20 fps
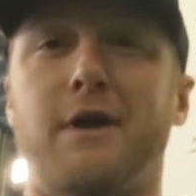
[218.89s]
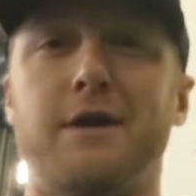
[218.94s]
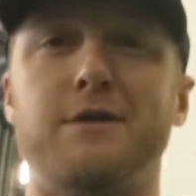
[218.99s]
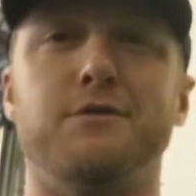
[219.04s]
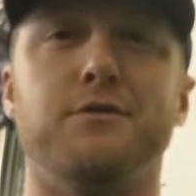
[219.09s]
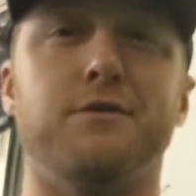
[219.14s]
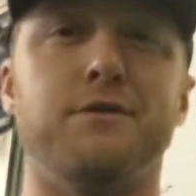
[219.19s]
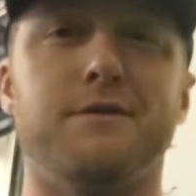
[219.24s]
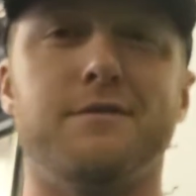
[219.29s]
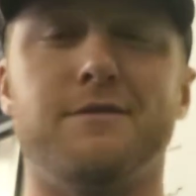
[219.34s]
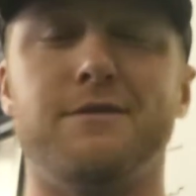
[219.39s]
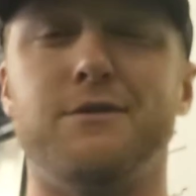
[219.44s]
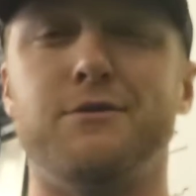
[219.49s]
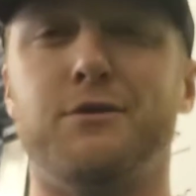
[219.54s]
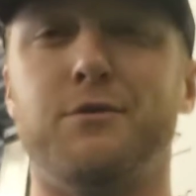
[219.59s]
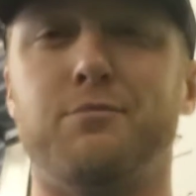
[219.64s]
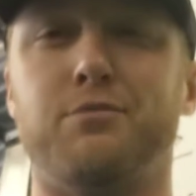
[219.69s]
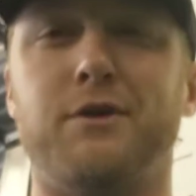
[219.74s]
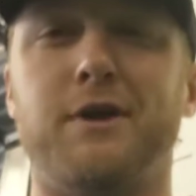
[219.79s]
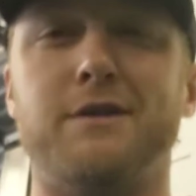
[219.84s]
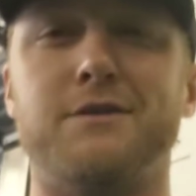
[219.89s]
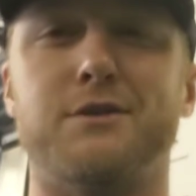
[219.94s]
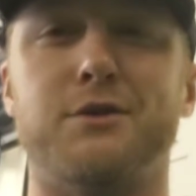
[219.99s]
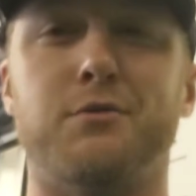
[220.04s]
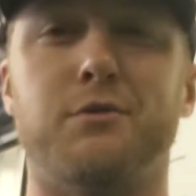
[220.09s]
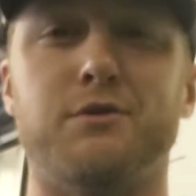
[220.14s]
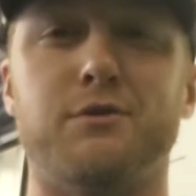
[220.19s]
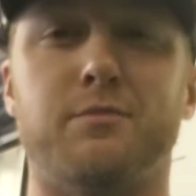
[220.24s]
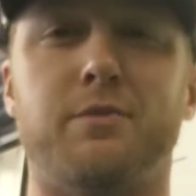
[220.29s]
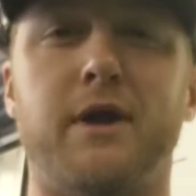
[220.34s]
not you can press
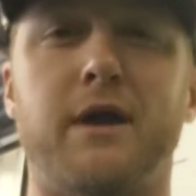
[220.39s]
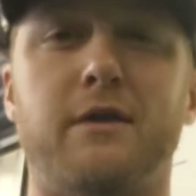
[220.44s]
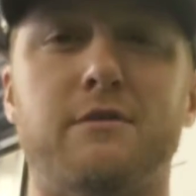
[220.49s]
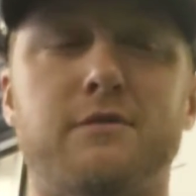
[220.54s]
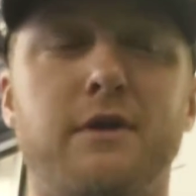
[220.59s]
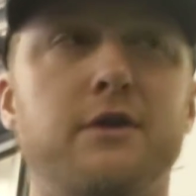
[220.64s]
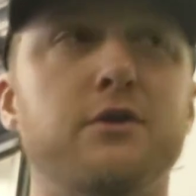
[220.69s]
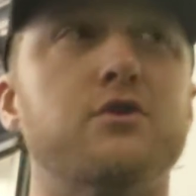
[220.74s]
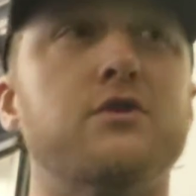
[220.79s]
200 pounds, right?